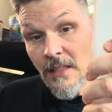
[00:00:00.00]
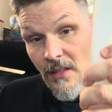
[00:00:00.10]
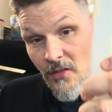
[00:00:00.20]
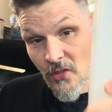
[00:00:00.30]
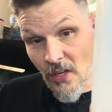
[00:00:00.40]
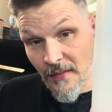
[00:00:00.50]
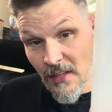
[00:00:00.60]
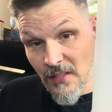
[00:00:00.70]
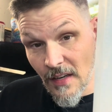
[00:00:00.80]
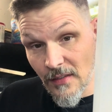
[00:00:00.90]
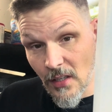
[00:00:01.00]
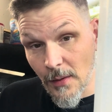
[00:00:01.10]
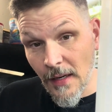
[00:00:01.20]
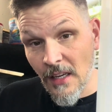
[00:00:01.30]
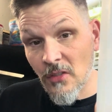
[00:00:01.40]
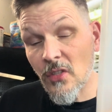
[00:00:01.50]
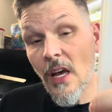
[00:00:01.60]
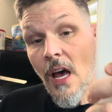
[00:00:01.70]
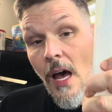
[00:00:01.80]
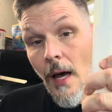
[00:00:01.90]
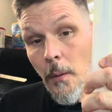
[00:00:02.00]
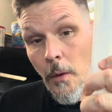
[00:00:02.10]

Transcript: 77 degrees at